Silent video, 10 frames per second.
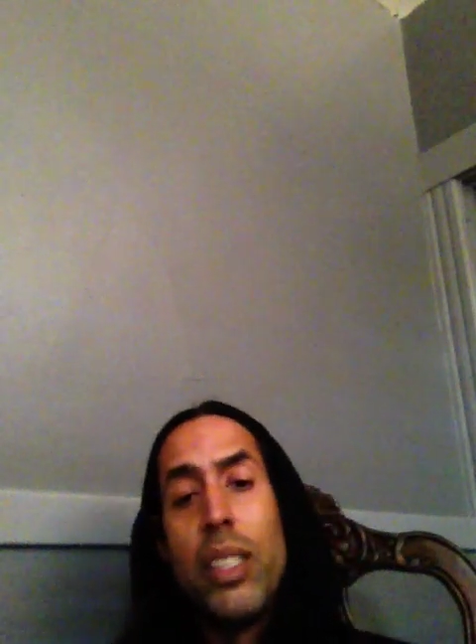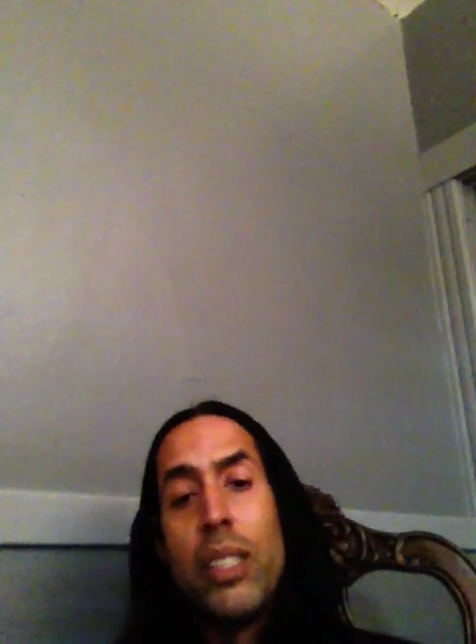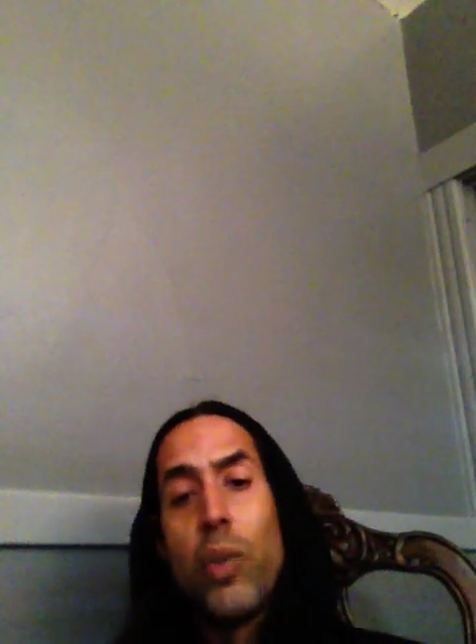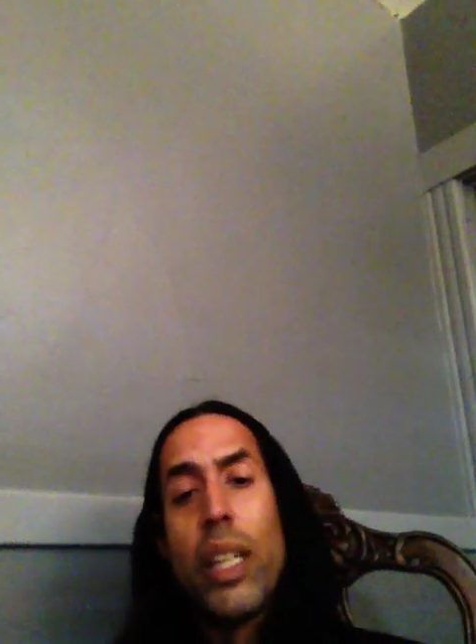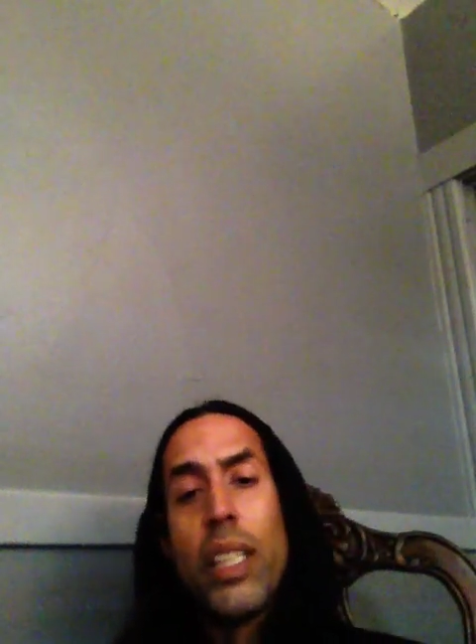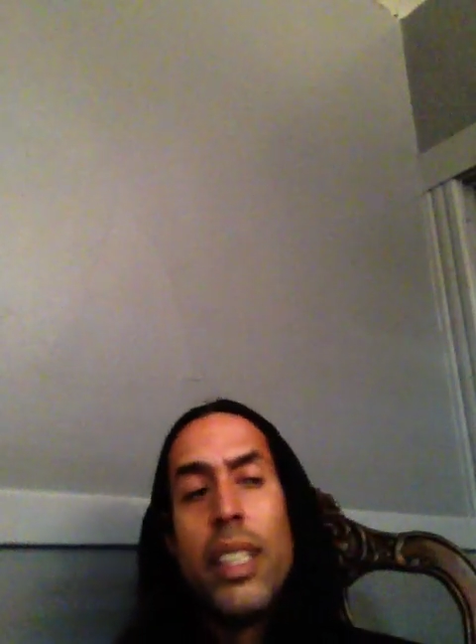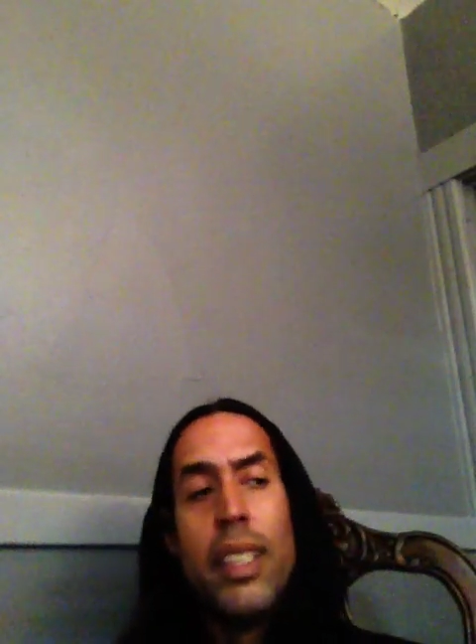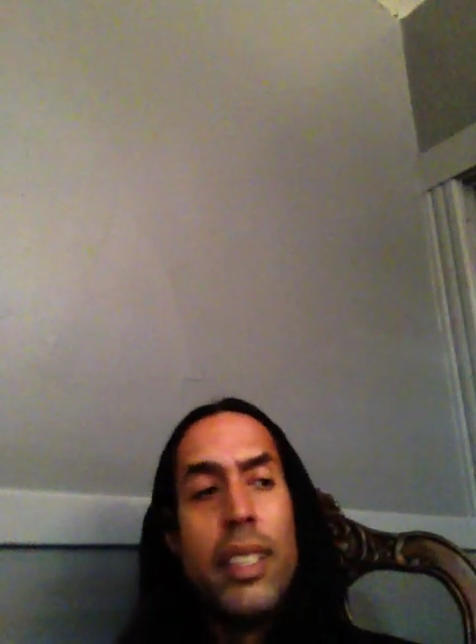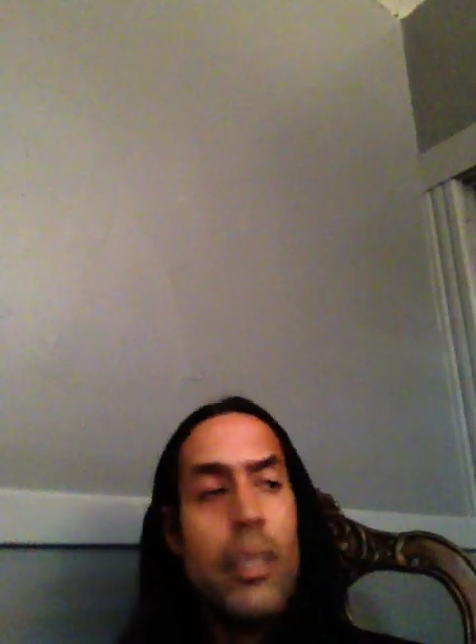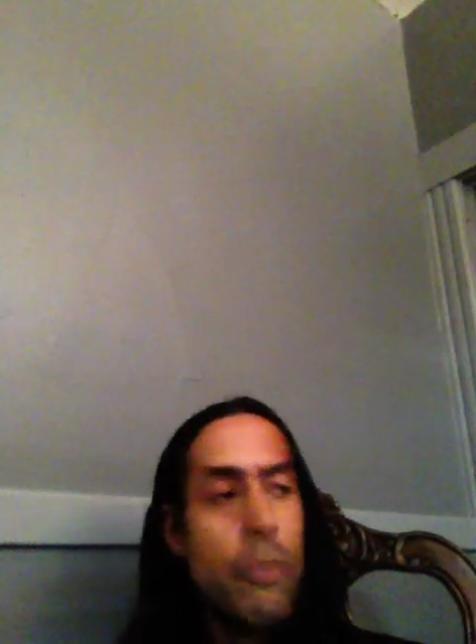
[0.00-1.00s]

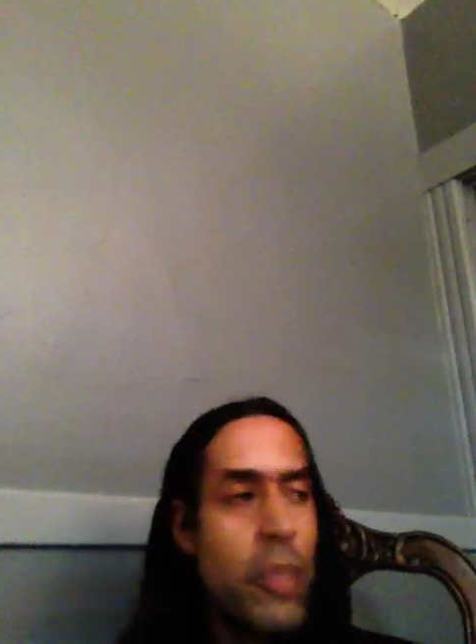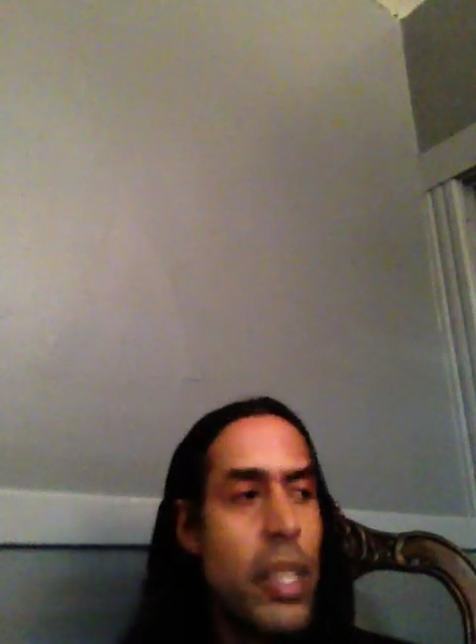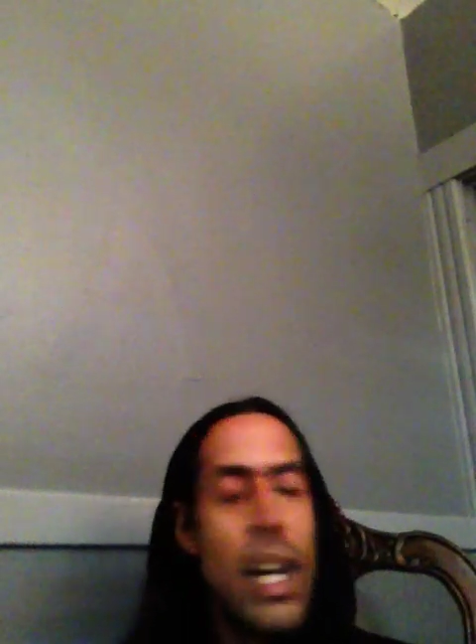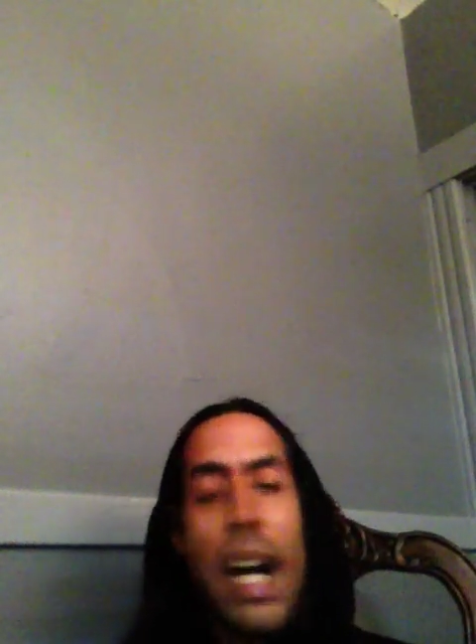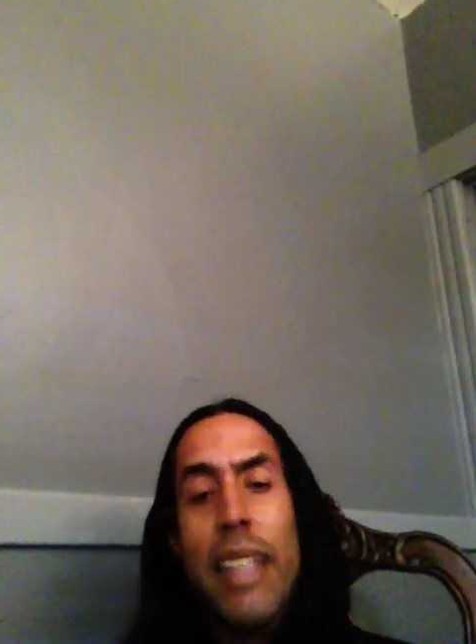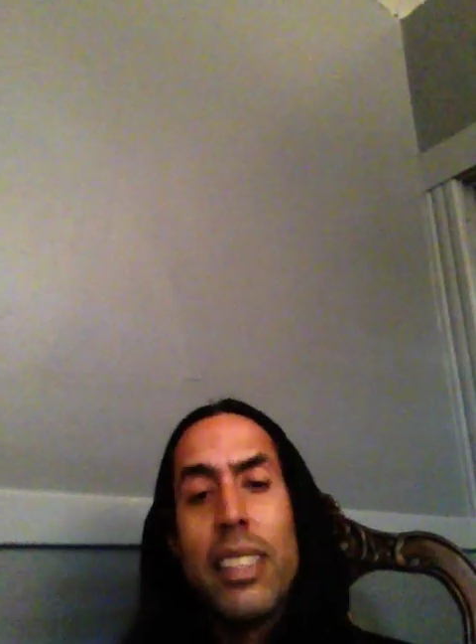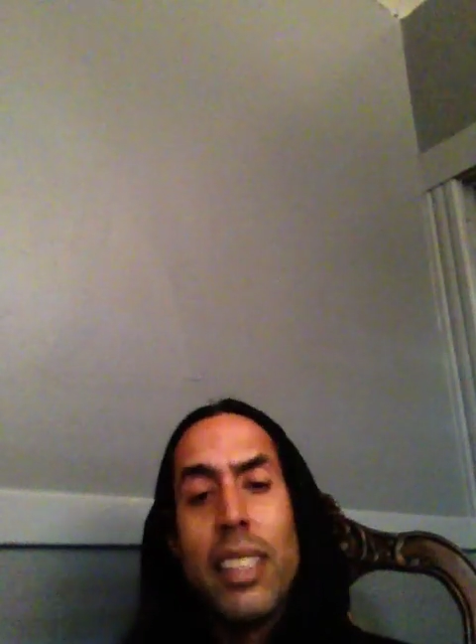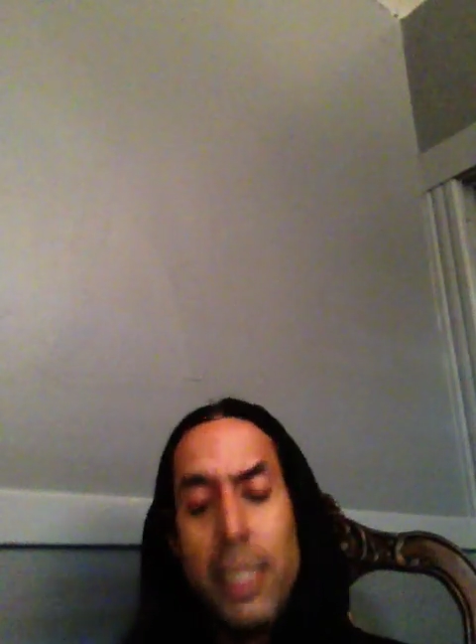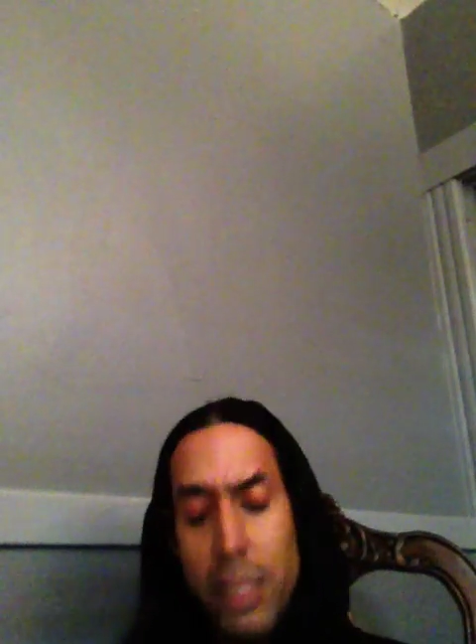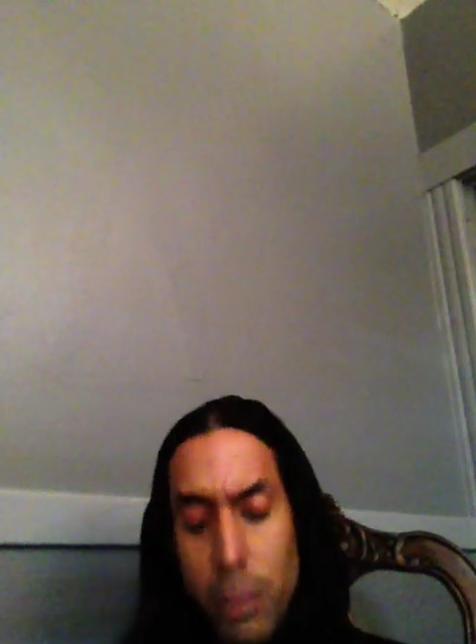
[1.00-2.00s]
dysregulated,
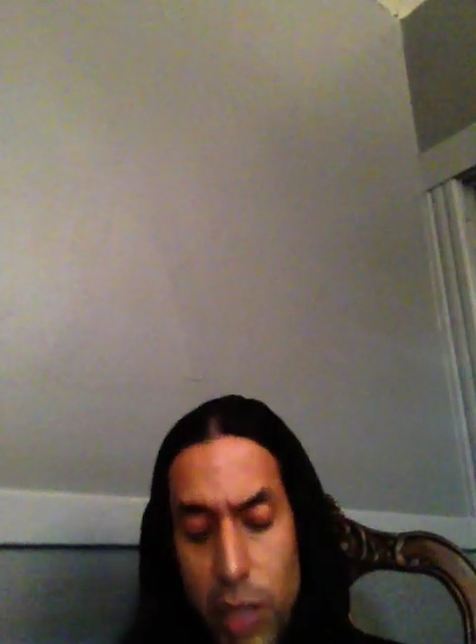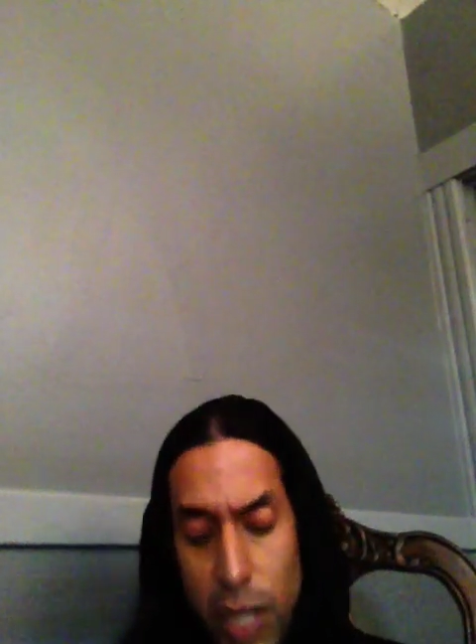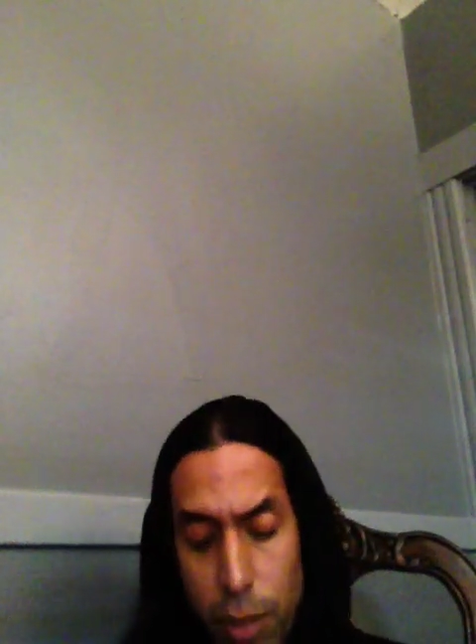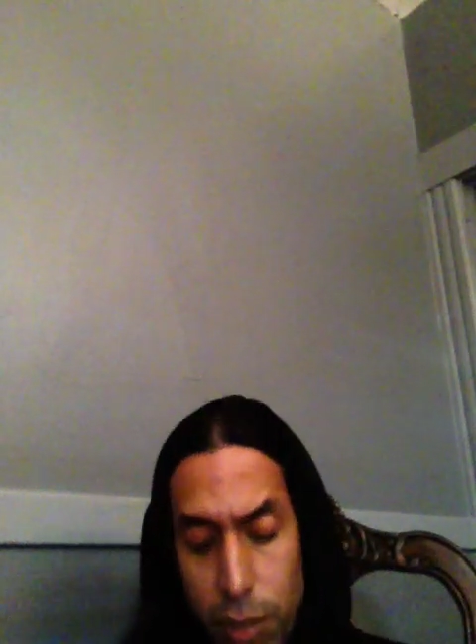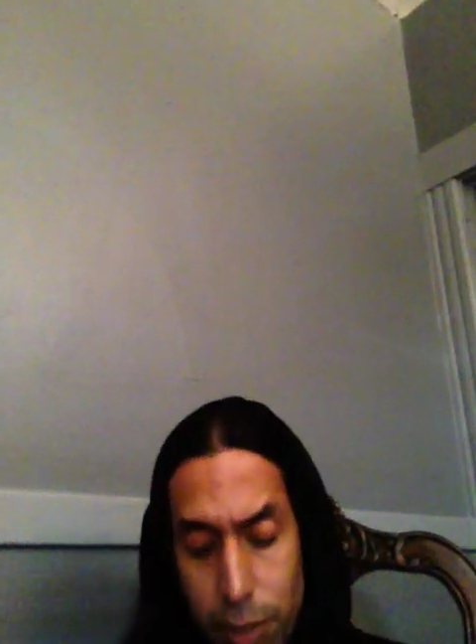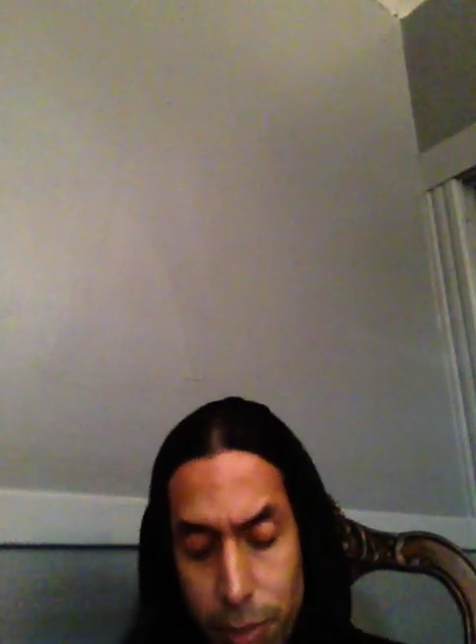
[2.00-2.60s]
isolates themselves.